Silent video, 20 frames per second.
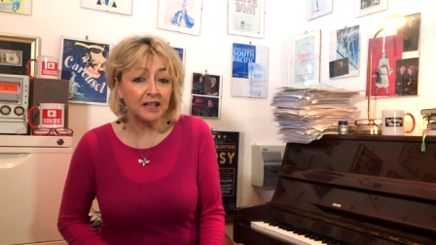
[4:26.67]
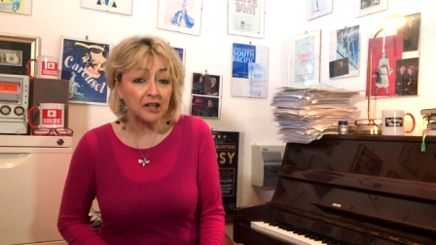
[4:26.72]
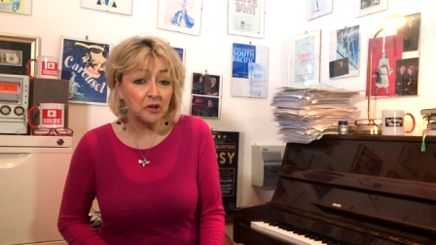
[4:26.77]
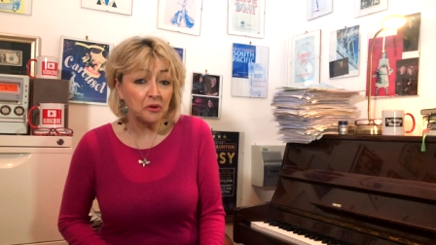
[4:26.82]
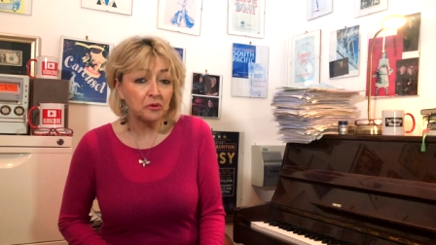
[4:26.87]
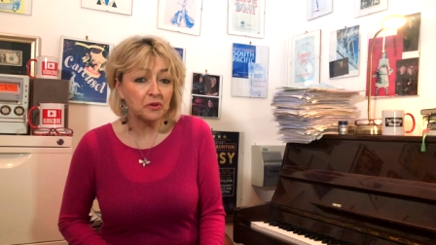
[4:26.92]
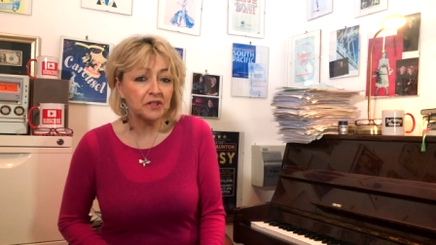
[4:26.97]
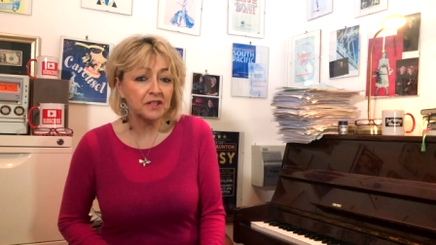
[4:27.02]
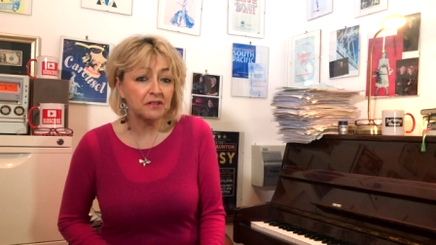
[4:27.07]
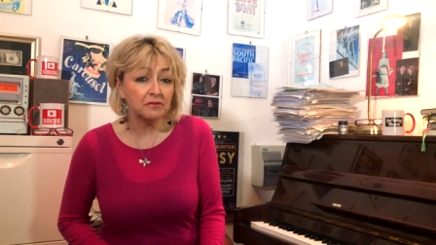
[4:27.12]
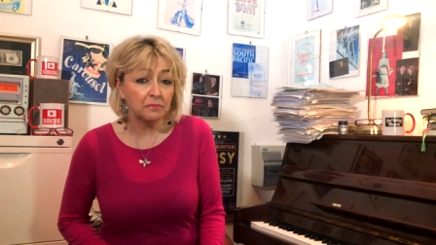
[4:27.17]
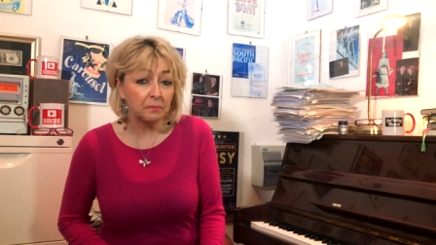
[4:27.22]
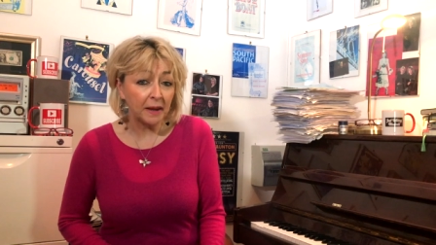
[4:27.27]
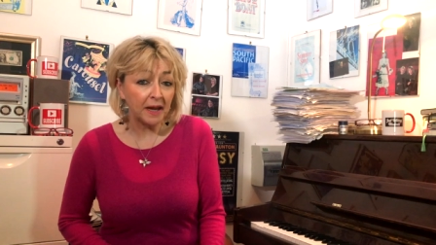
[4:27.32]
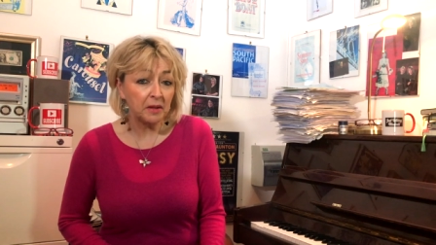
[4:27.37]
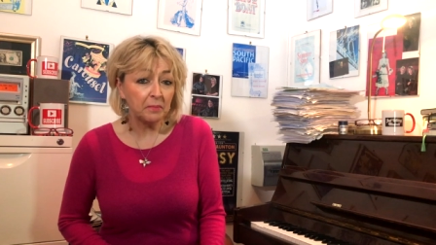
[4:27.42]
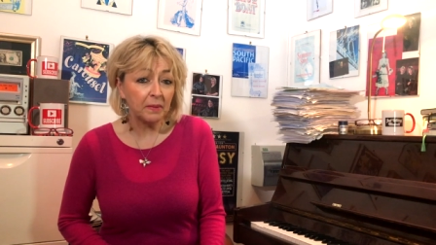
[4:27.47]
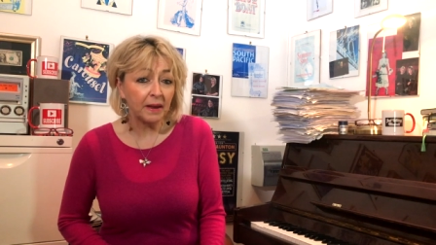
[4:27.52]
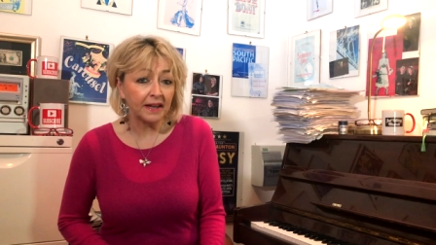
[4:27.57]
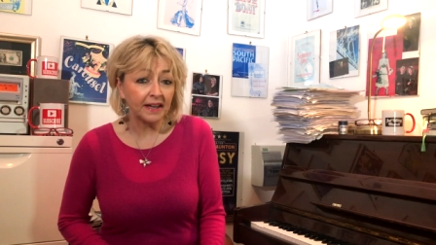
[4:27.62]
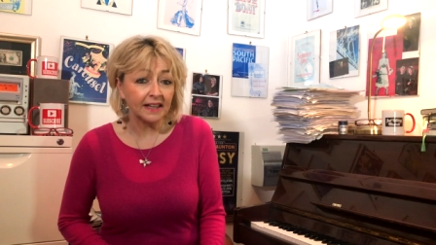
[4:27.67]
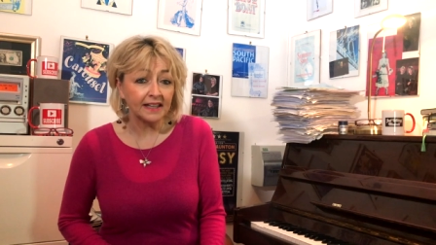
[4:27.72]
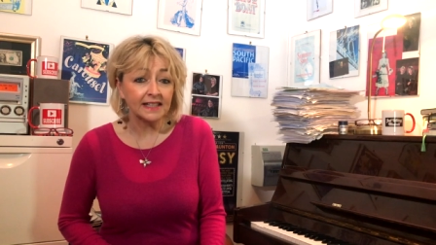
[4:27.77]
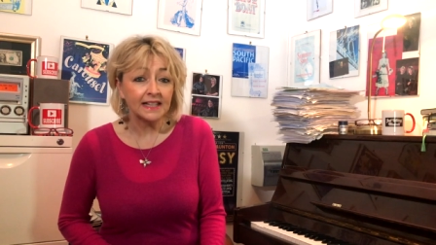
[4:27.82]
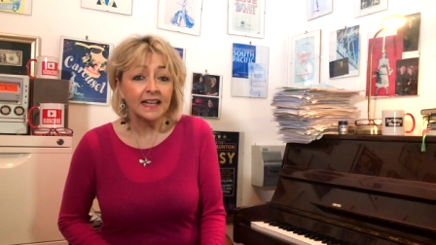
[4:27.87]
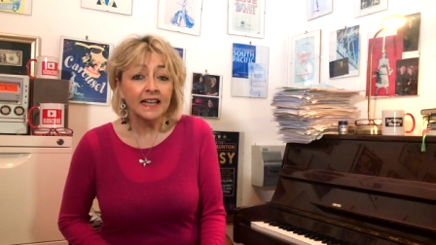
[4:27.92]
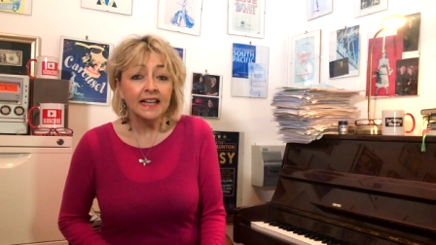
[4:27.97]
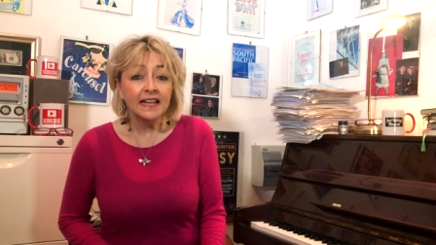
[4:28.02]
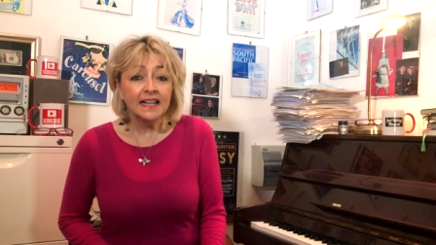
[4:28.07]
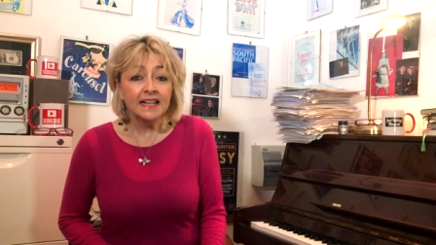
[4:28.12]
lucrative pay packet
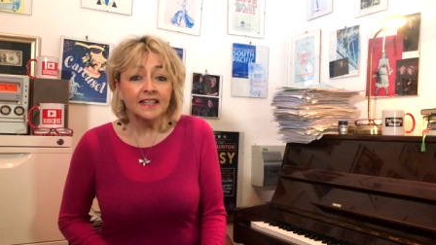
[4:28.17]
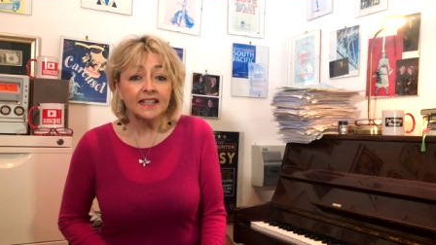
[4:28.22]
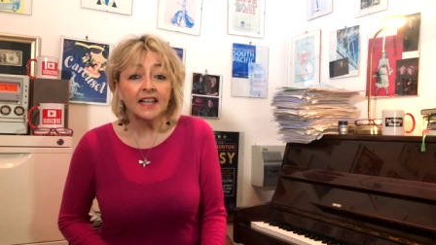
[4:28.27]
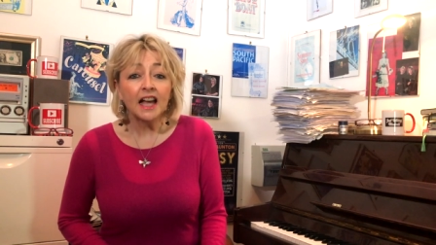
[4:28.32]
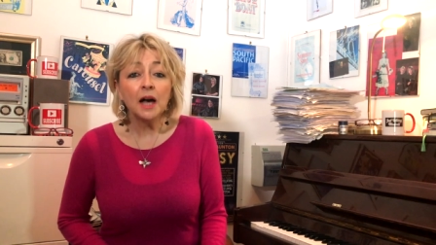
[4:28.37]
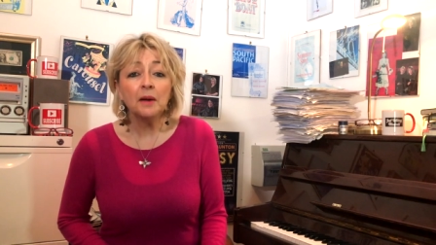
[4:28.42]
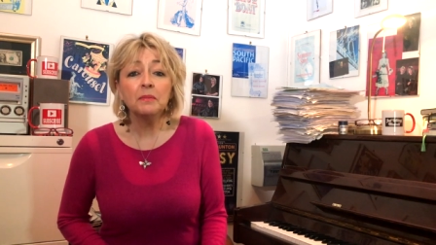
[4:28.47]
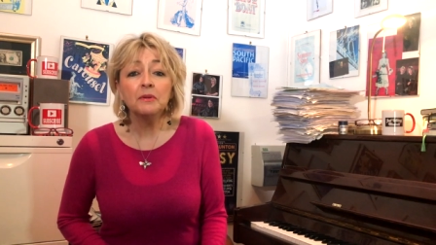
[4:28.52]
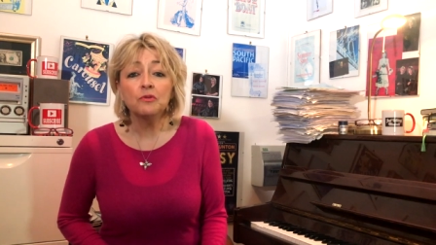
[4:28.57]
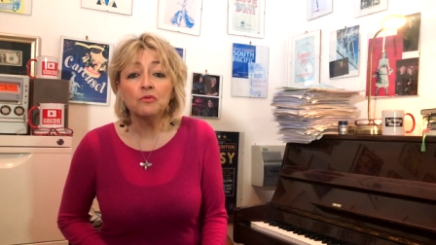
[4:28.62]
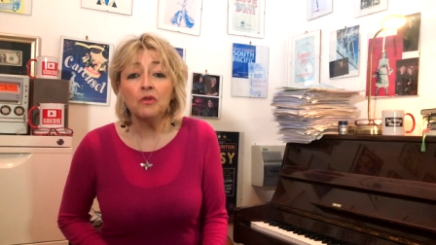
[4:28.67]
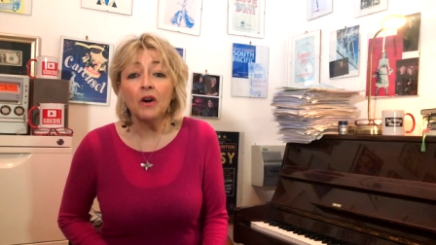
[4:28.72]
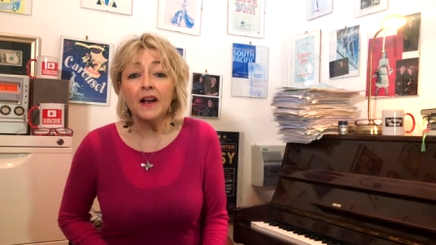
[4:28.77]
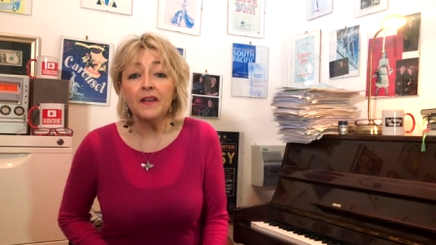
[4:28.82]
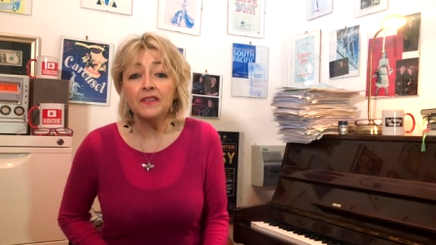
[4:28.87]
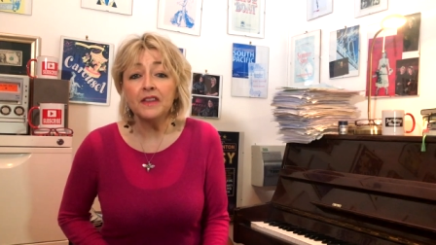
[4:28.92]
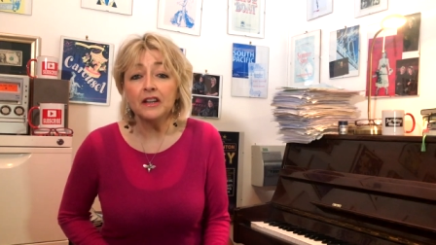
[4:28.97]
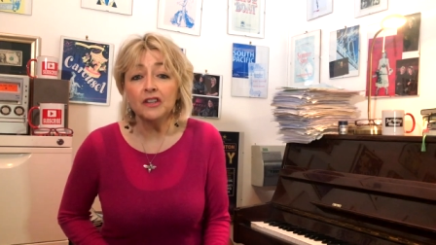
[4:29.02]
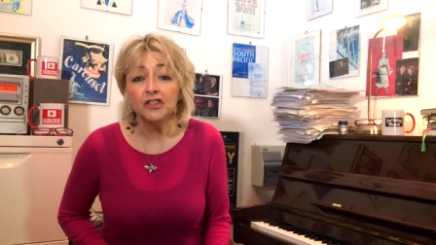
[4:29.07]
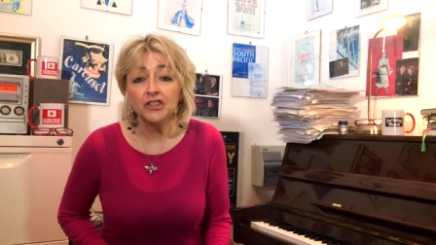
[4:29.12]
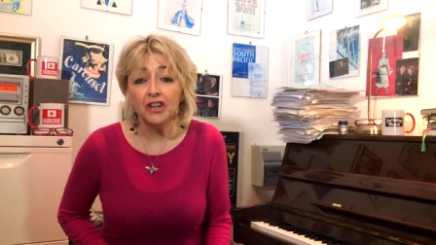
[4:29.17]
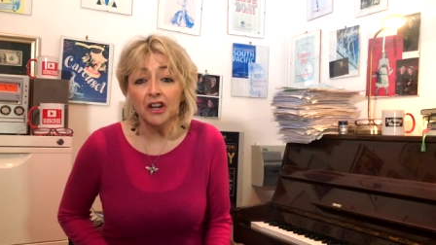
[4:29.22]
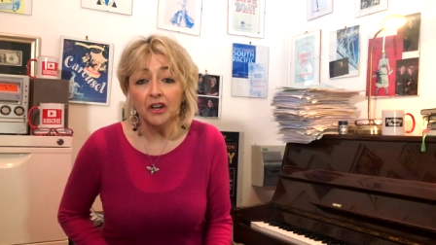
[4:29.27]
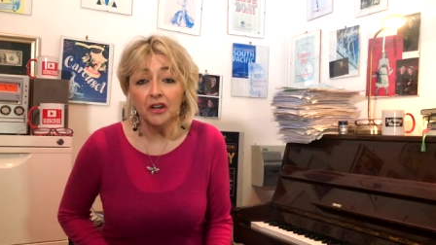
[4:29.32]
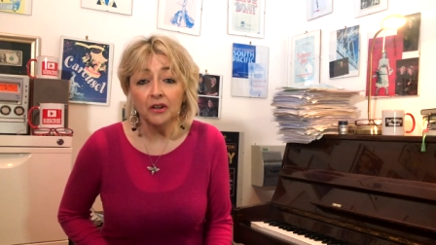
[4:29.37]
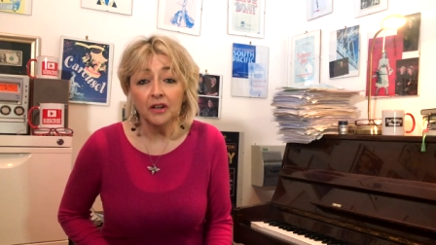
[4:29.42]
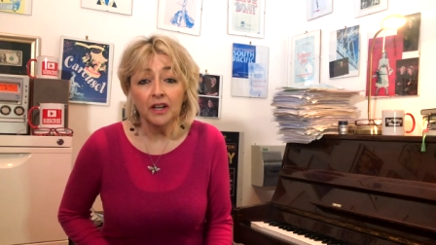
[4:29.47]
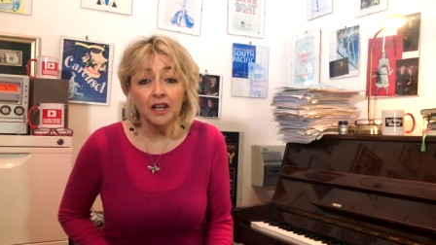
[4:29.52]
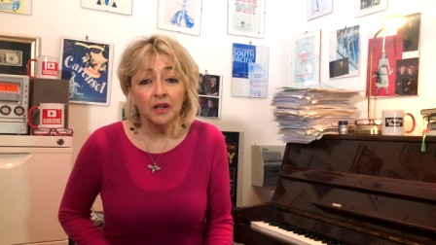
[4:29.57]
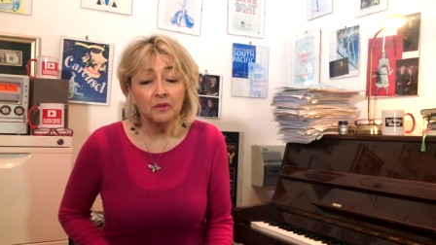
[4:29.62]
to come and write their show,